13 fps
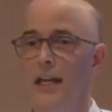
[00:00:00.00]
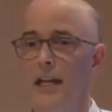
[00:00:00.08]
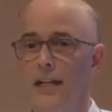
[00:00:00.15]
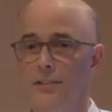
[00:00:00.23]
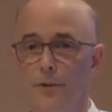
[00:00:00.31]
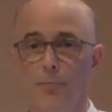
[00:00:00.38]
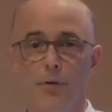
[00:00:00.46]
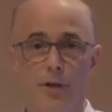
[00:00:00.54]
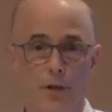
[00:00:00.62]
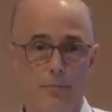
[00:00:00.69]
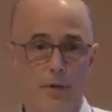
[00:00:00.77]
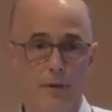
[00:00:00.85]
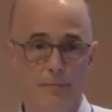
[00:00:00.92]

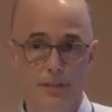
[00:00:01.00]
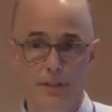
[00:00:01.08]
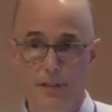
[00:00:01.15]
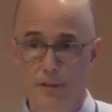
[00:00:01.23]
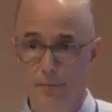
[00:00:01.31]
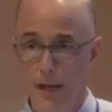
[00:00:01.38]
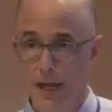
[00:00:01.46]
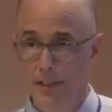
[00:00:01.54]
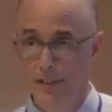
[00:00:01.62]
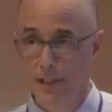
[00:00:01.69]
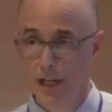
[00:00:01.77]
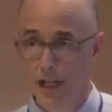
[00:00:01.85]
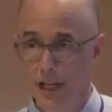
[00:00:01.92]
reported memories of the
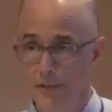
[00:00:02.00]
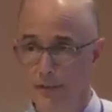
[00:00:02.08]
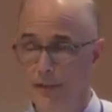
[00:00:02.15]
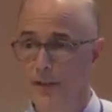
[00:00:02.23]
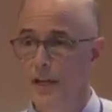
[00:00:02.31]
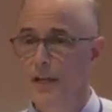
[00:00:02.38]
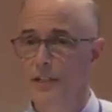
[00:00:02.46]
past life.